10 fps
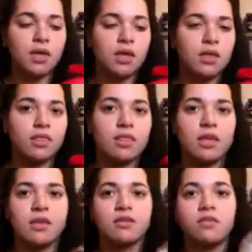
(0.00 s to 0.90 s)
me
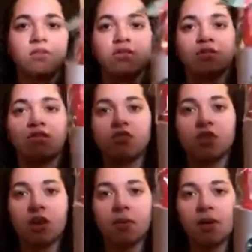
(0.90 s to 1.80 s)
this
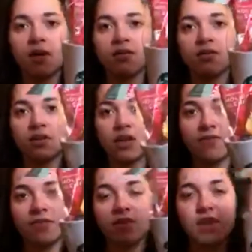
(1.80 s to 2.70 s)
Starbucks
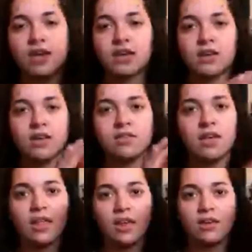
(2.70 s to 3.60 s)
gift set. It's
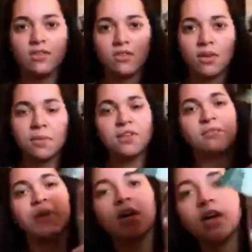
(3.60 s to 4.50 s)
got like a
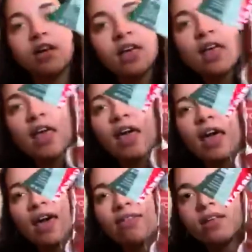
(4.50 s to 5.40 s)
Starbucks mug,
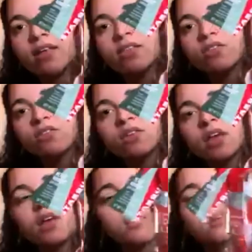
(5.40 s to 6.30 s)
and then there's
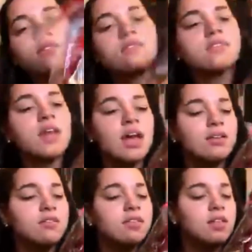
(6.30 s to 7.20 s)
like
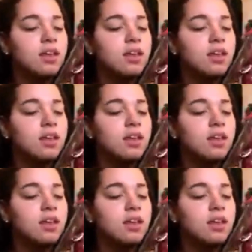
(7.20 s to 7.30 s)
snacks in